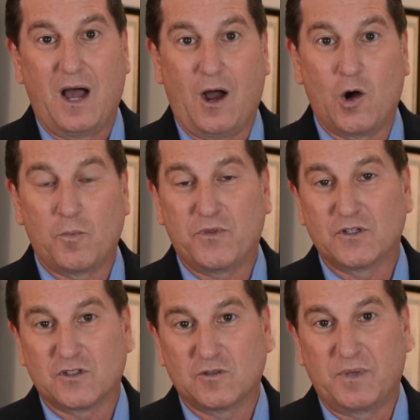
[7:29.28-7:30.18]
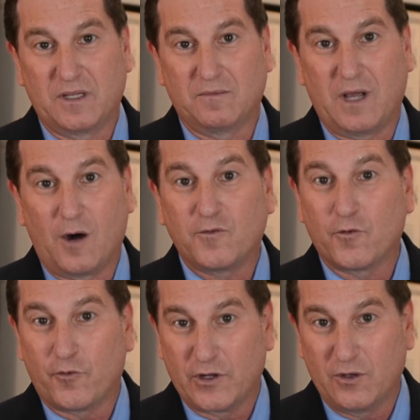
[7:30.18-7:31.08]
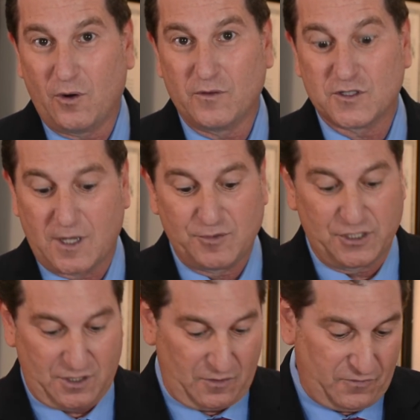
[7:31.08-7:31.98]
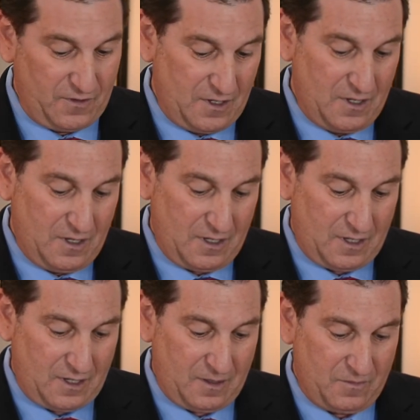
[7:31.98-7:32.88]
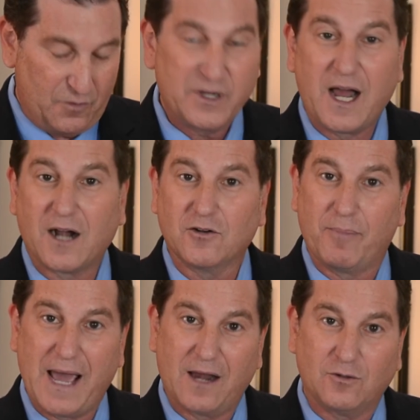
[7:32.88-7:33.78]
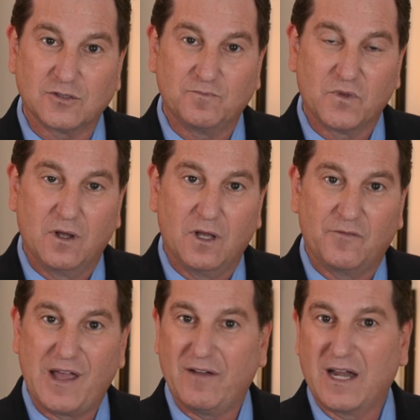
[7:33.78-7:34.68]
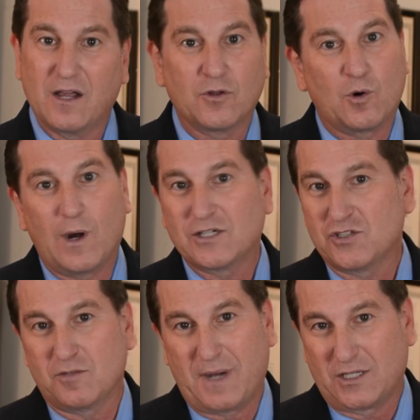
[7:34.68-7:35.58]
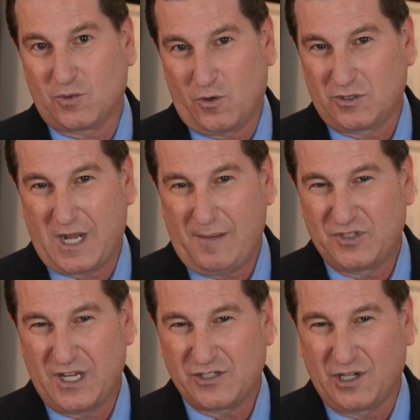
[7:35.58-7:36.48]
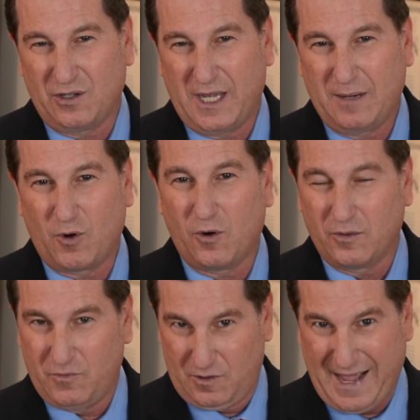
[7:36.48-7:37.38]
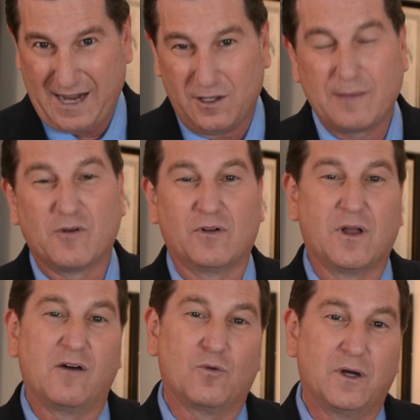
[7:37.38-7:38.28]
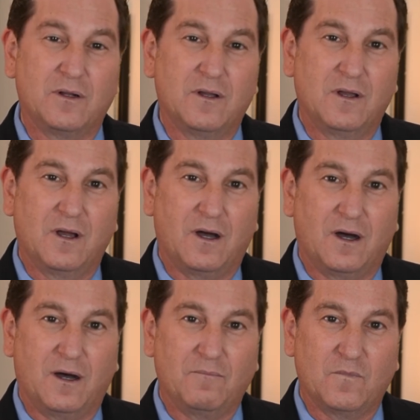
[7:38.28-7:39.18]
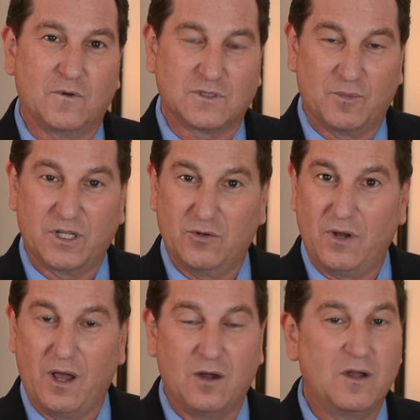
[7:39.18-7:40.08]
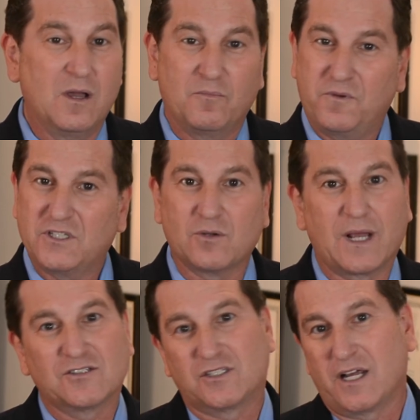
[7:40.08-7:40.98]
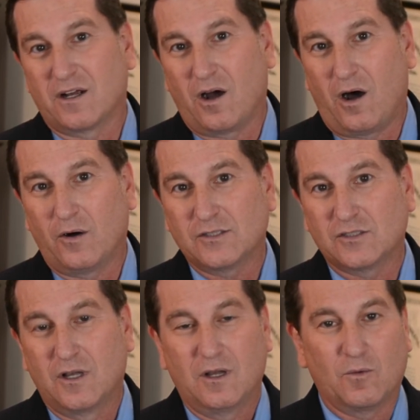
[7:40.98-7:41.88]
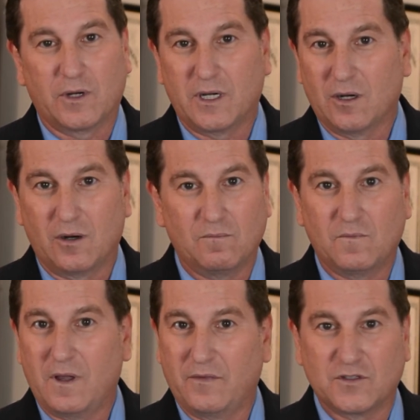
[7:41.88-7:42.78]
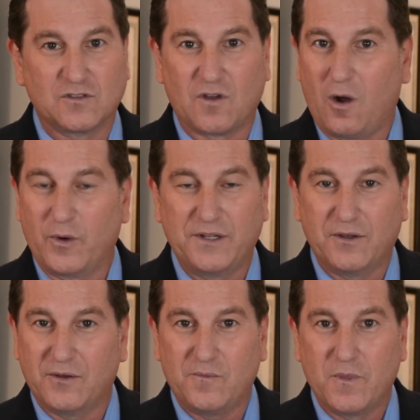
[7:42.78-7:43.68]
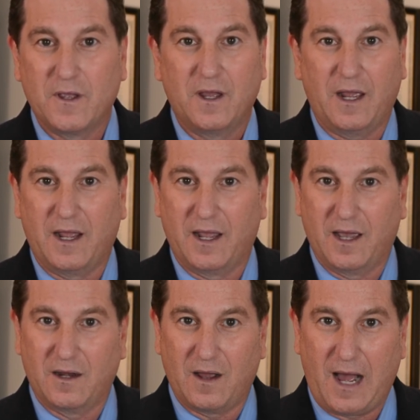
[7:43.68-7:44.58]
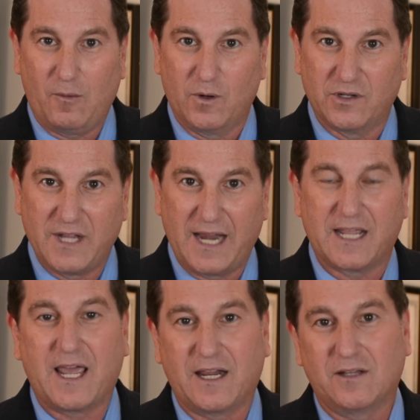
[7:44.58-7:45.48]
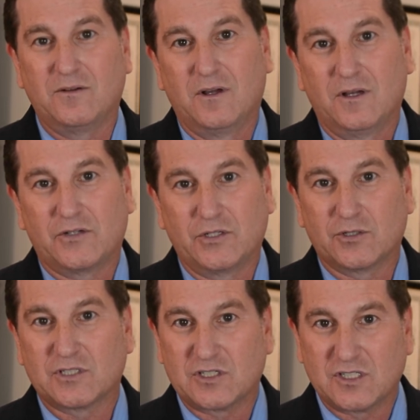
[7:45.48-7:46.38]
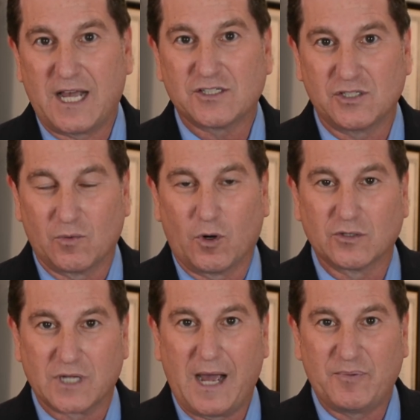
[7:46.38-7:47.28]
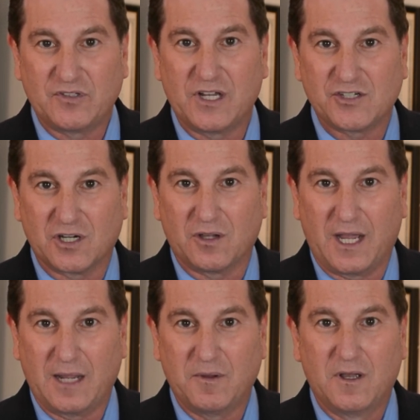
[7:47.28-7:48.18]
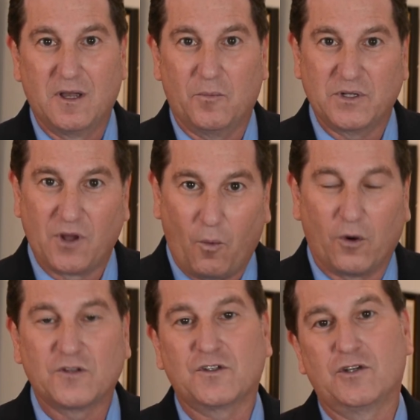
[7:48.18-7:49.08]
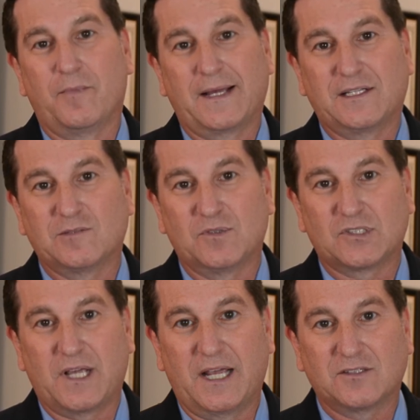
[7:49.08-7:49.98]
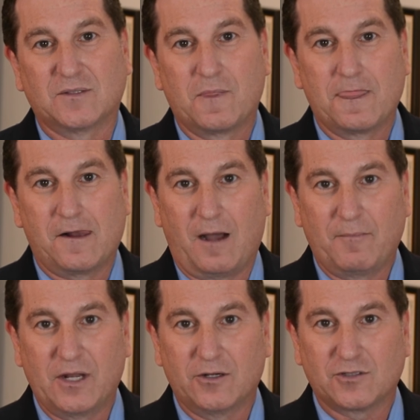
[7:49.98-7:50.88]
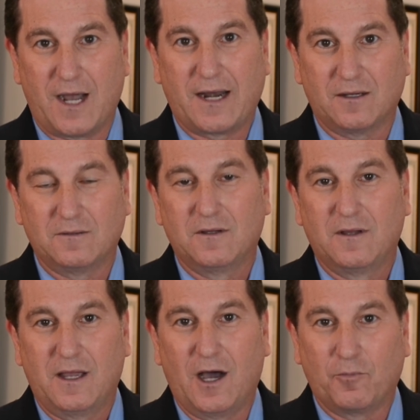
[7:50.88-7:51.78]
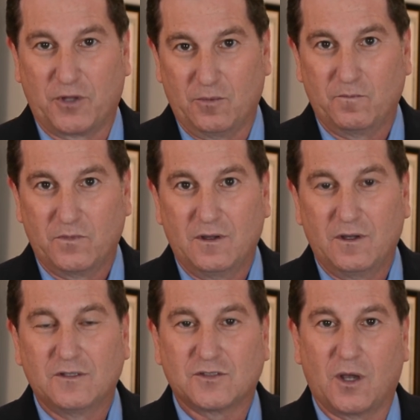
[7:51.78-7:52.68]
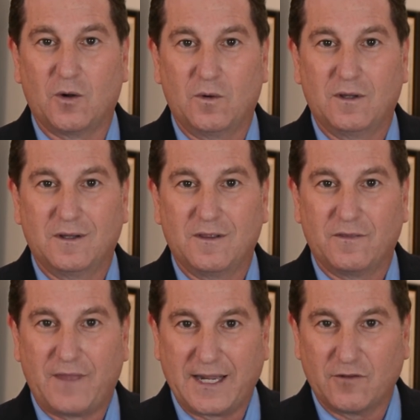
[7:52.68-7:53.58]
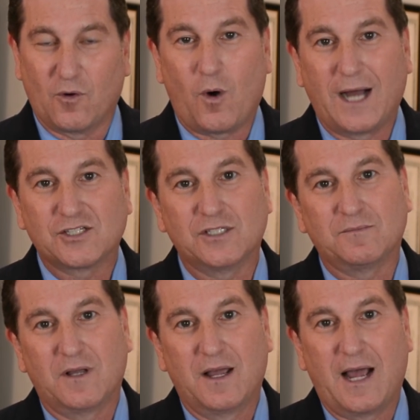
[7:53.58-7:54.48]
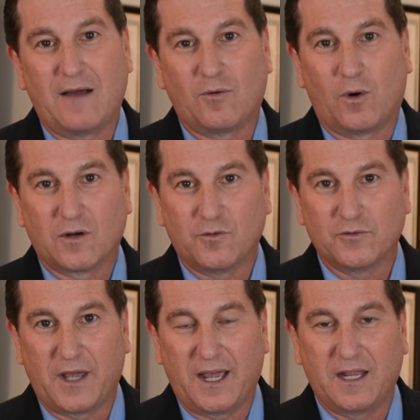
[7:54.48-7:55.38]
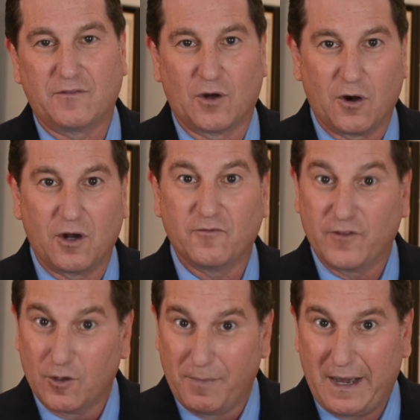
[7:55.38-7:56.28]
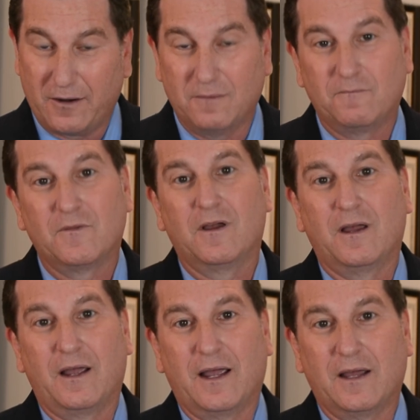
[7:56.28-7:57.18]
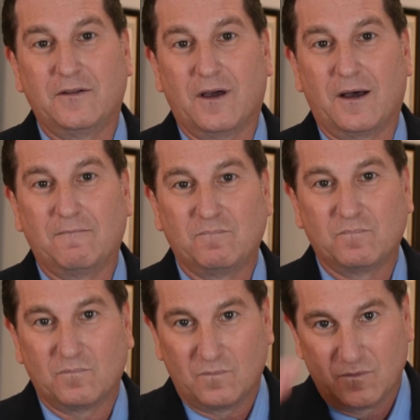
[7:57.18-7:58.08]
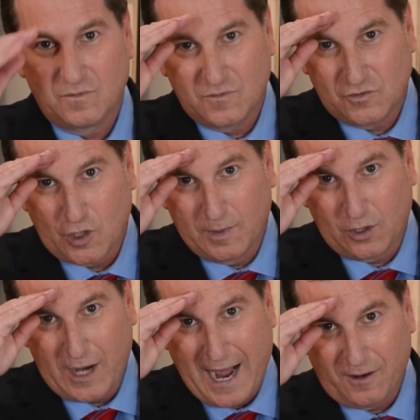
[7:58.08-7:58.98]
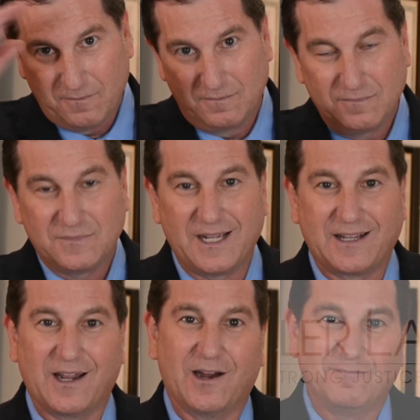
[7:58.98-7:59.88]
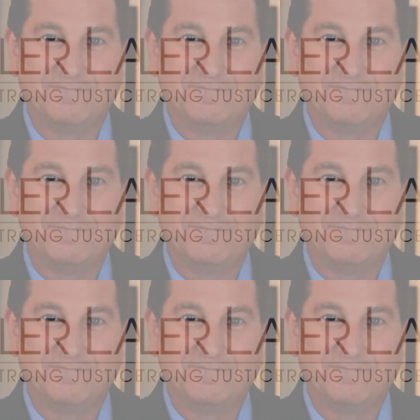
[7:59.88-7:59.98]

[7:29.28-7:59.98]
I hope this has been helpful for you on the subject of 3-doctor panels. If you have any other questions about your workers' compensation claim, or that claim of a loved one, or somebody you know, please don't hesitate to call us. We're here, and this is all we do. And we're dedicated to your success in your workers' compensation claim. We don't want to see you make these mistakes. I'm here to try to help you. So thank you for watching. Have a wonderful day. If you're hurt, feel better. And Joe Miller out. Take care.